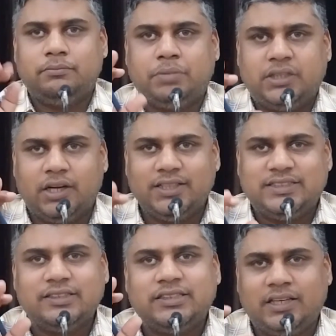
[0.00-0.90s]

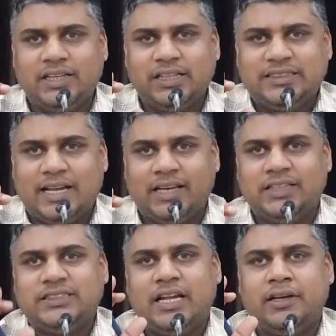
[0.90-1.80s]
Because sitting in
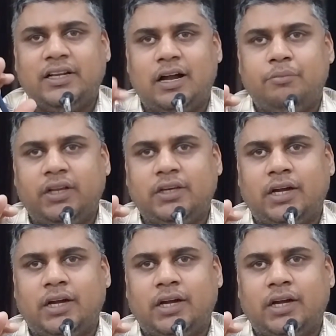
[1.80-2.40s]
silence and calming